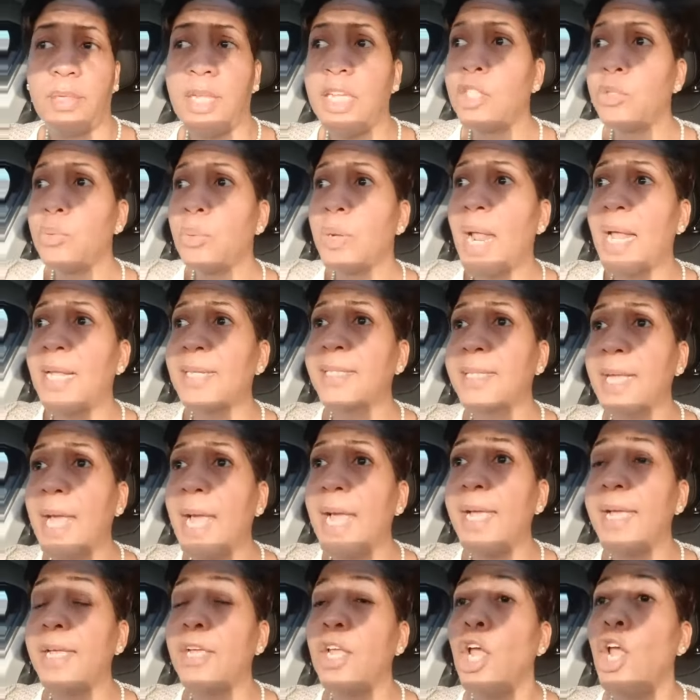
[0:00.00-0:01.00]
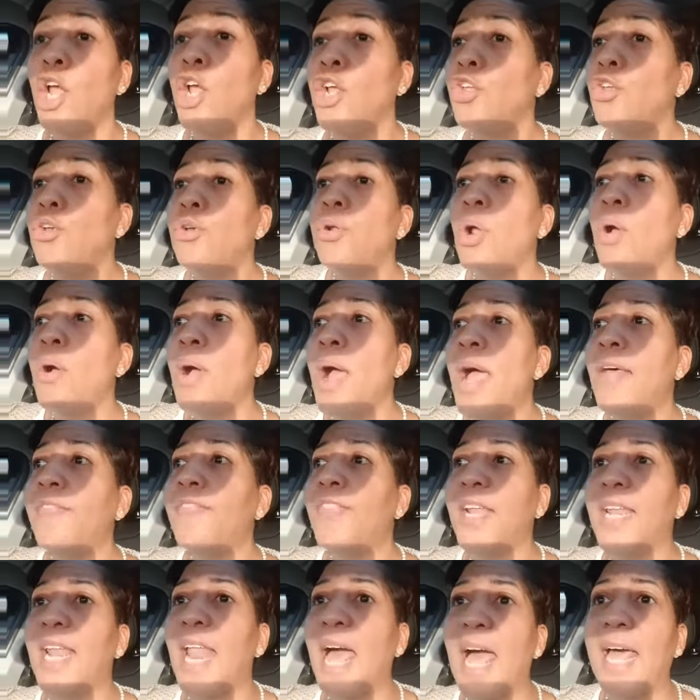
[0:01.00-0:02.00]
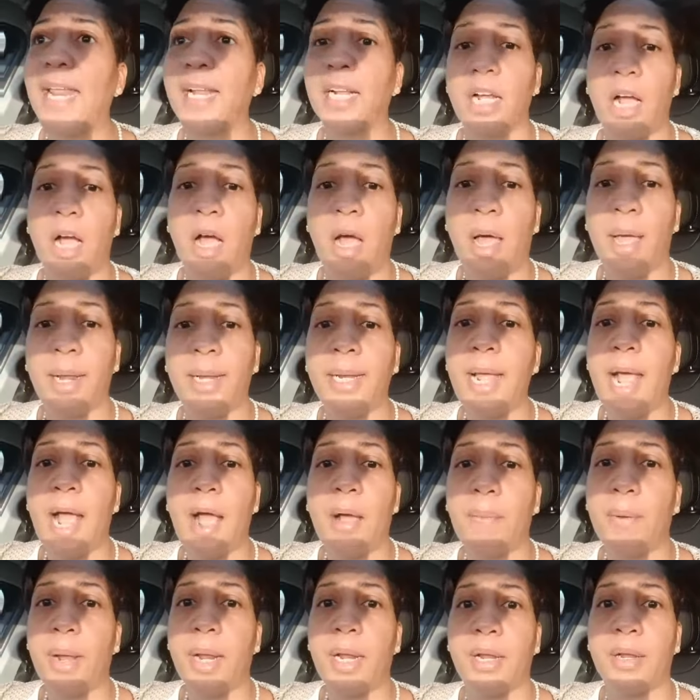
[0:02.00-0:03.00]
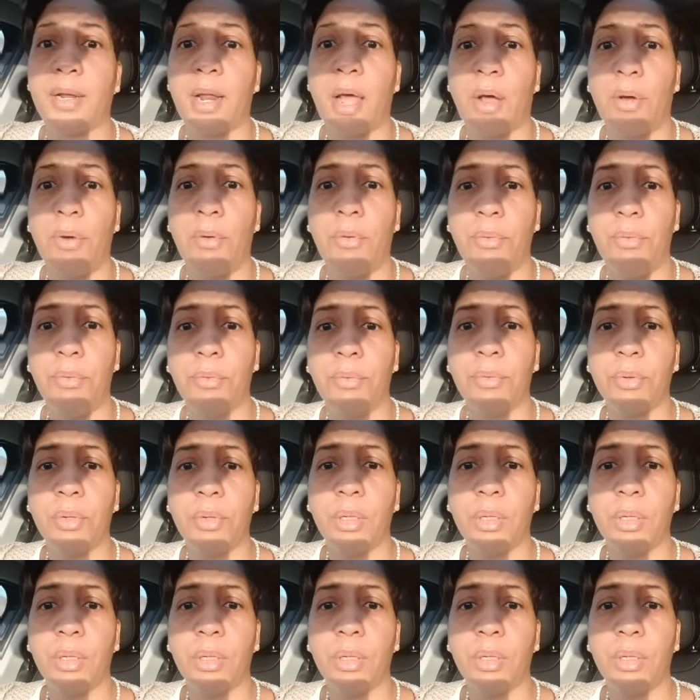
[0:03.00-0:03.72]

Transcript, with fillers: This is what I say. You don't have to lie to God. He already know